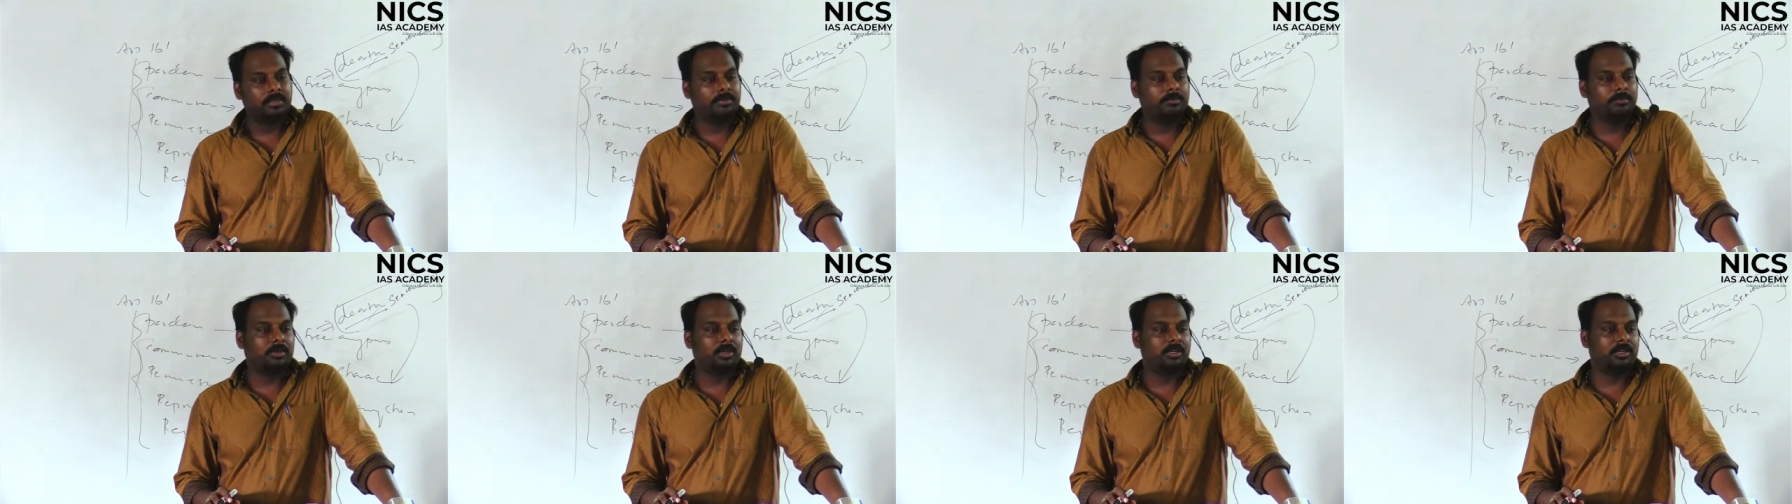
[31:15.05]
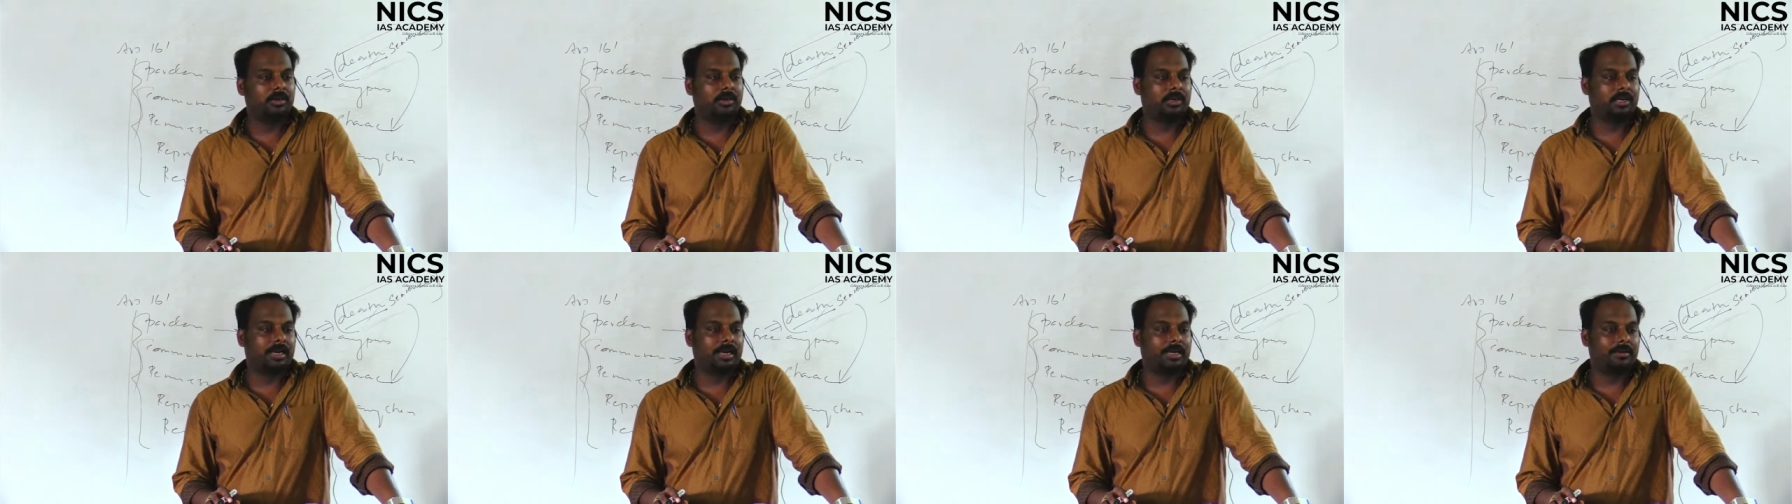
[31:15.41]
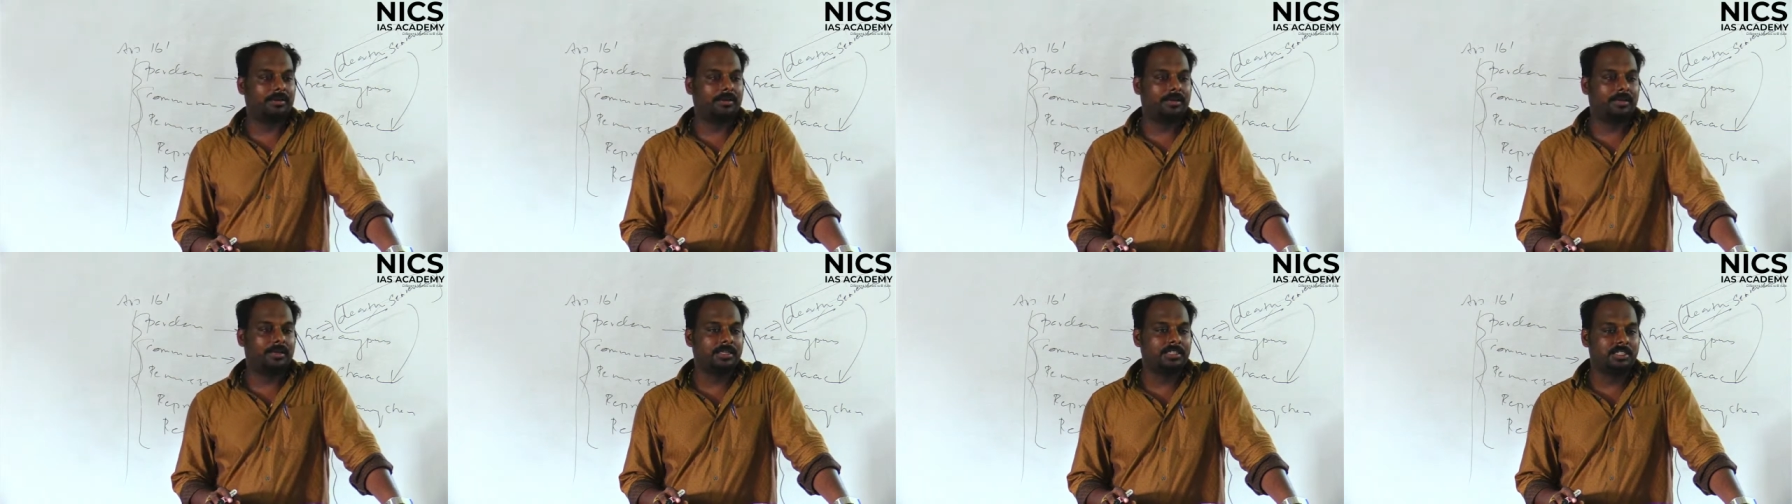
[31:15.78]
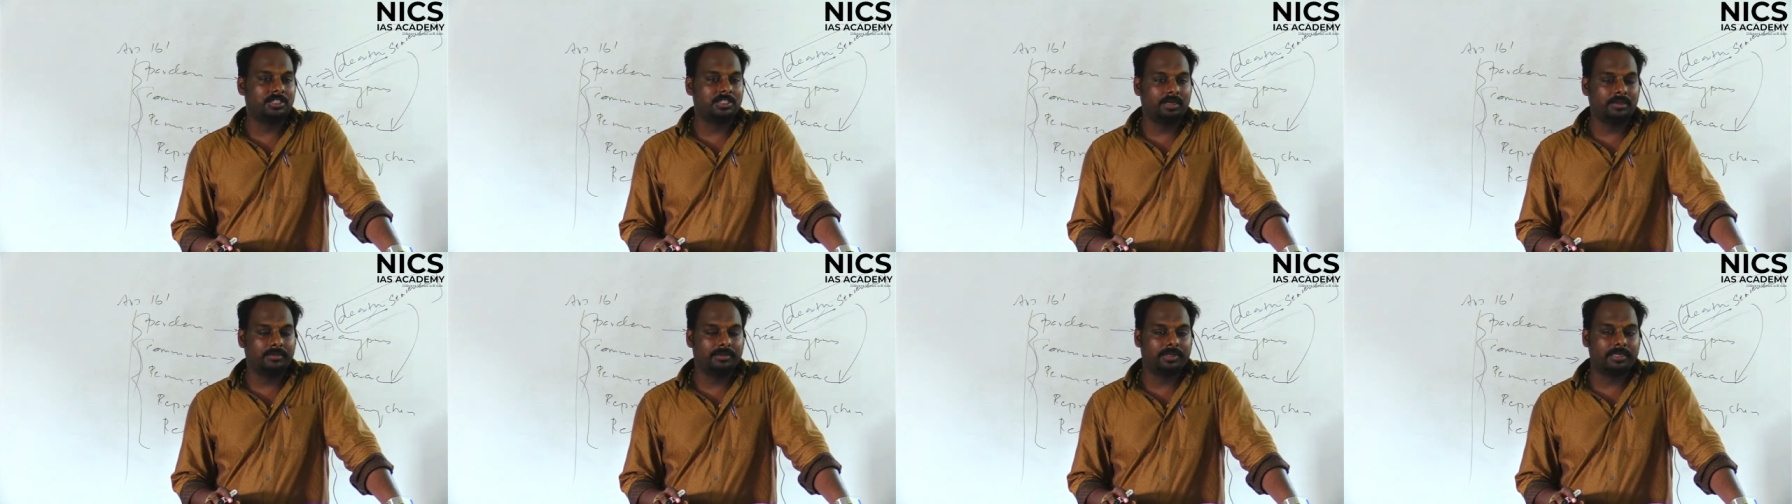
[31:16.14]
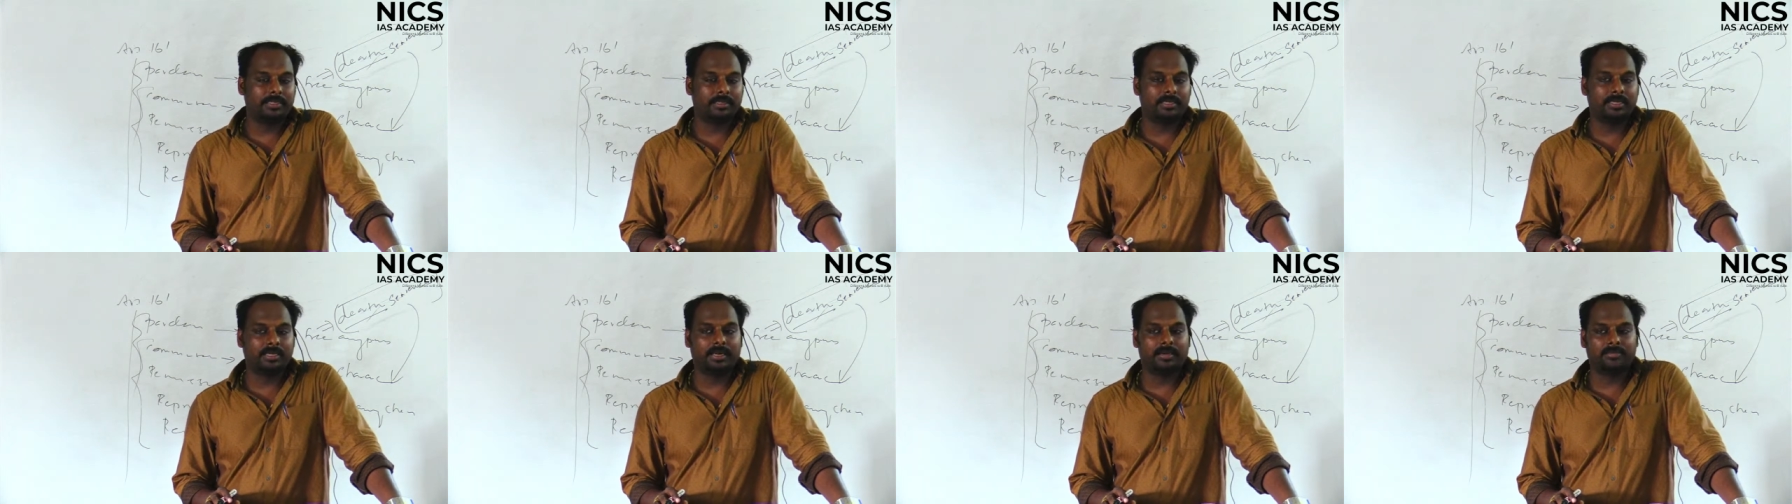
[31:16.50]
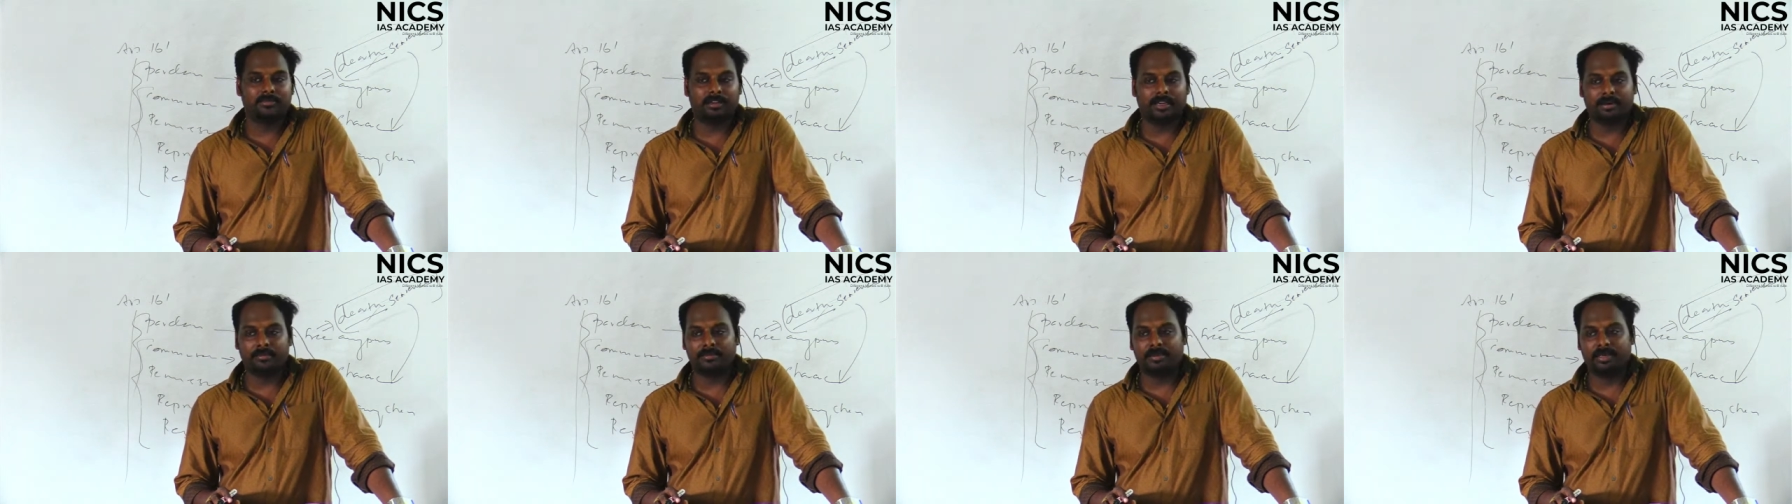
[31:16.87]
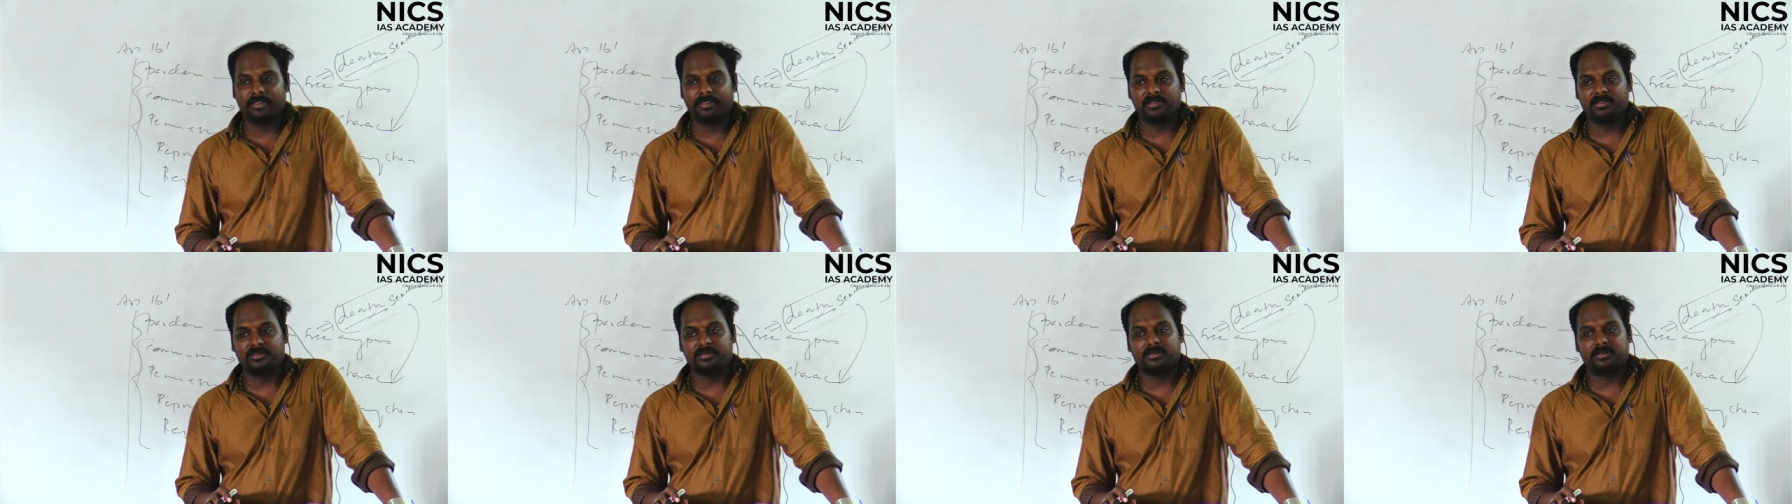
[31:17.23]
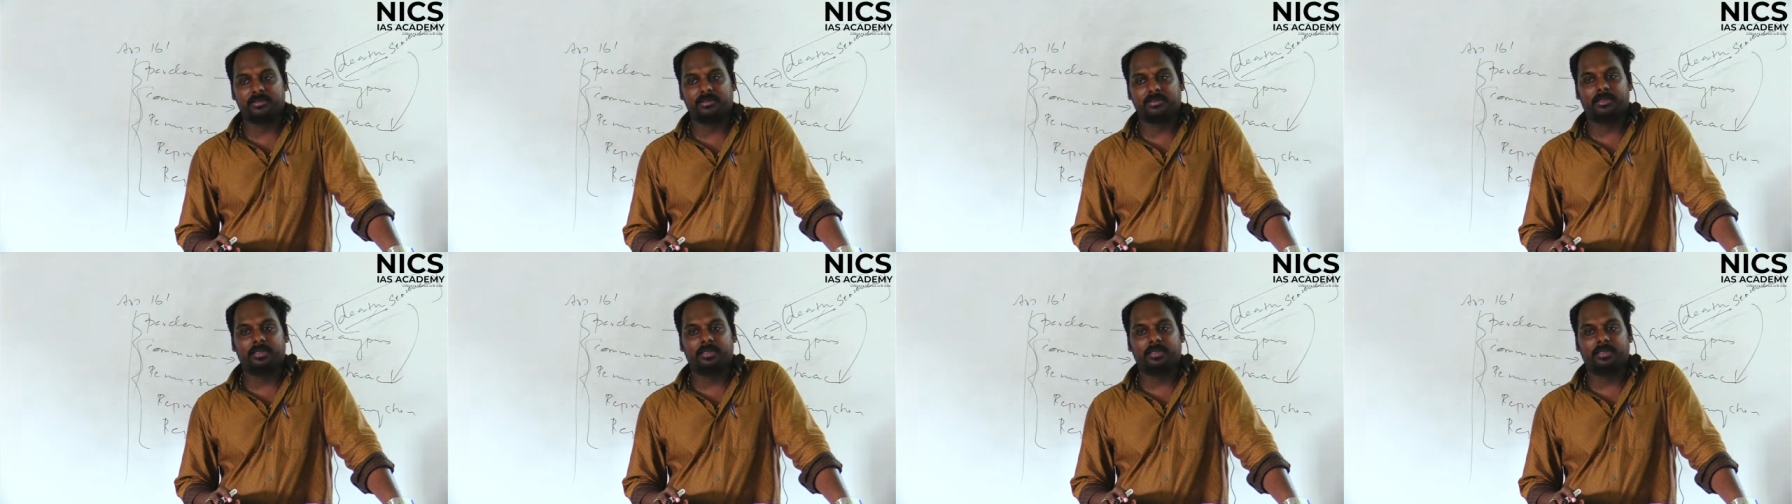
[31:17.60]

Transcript: But you are disturbing the environment